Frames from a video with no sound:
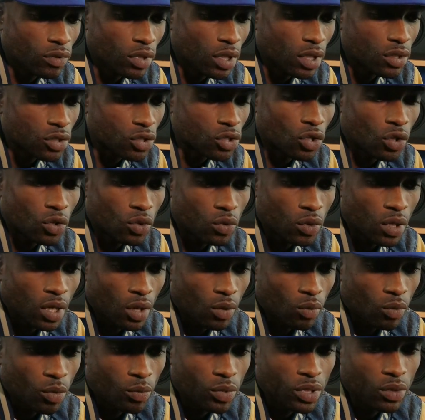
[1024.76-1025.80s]
So
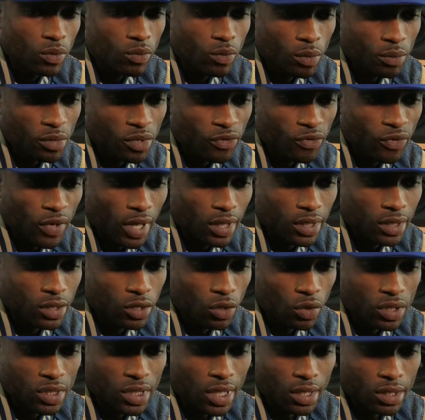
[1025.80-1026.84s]
when we finally
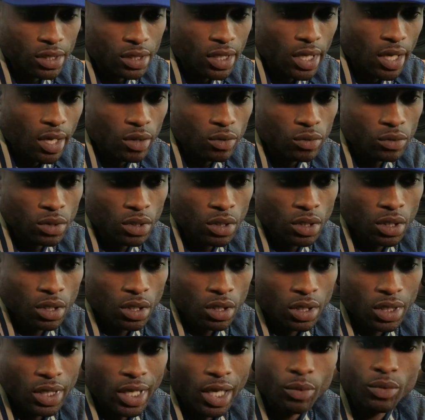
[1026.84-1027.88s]
lost our sound,
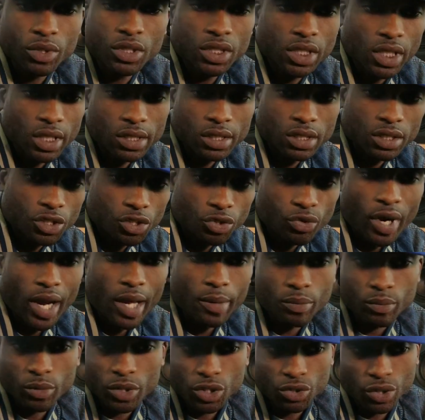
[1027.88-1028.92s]
now we chasing trap
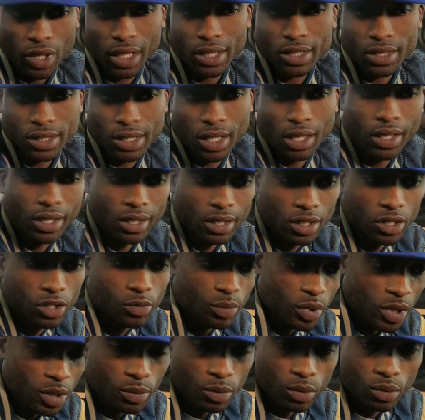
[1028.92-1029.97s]
and we trying to sound like other
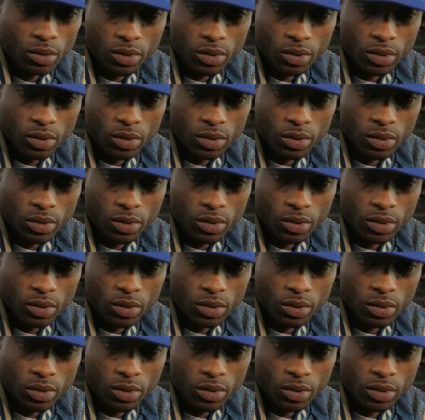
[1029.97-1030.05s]
people.